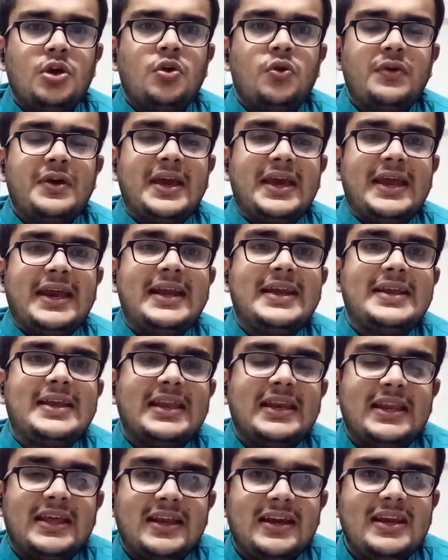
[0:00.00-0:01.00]
Okay, it
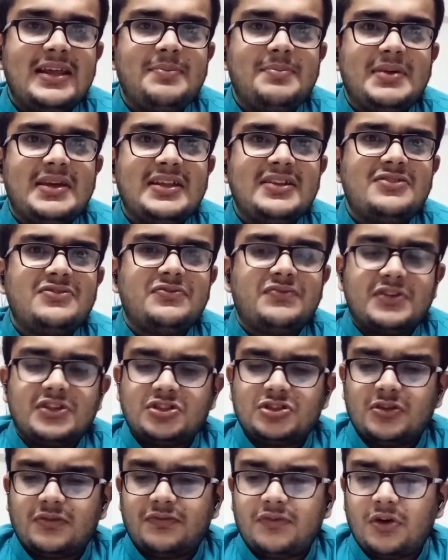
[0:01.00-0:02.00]
clearly means
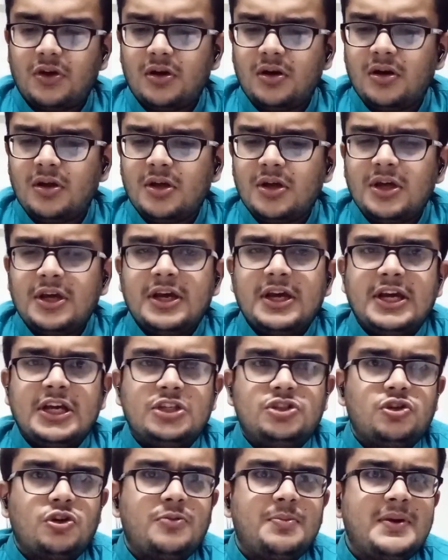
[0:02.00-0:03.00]
first of all it
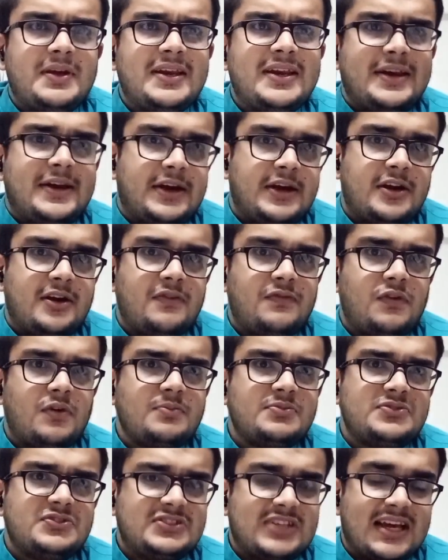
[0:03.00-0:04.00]
should be in a written form.
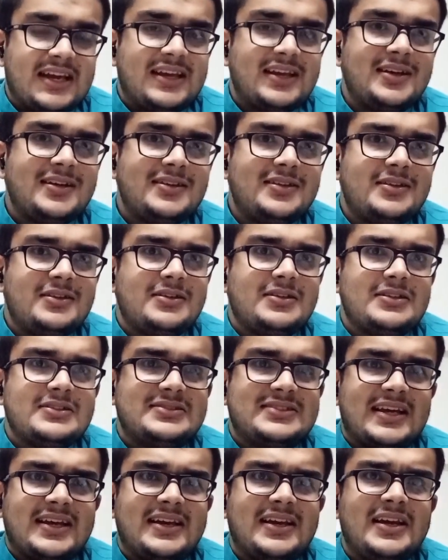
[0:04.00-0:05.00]

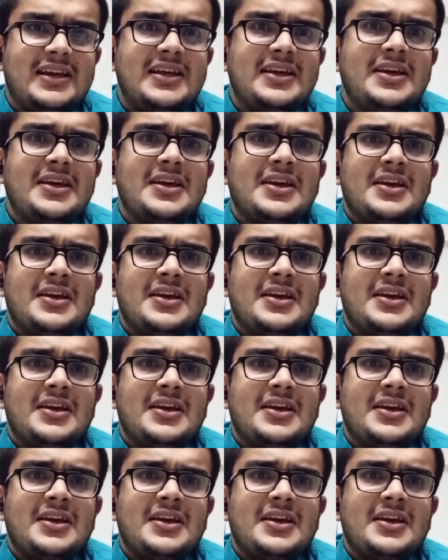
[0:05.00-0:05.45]
Secondly,